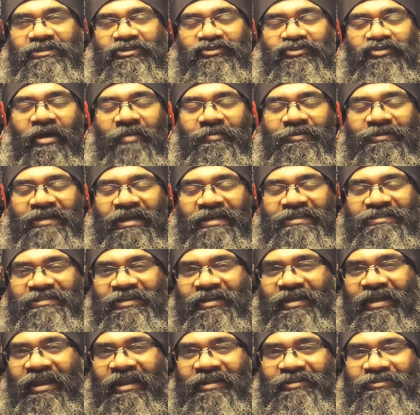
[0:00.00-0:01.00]
dramatize
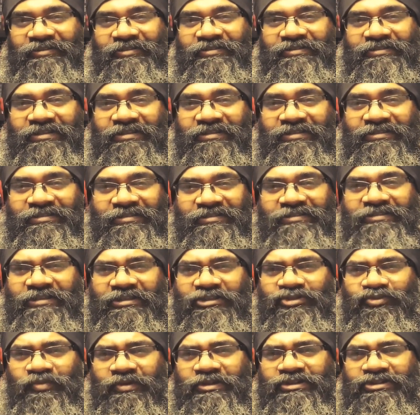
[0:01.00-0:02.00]
the characters in
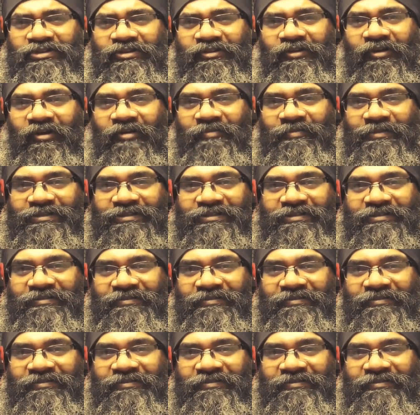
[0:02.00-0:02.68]
situational comedy.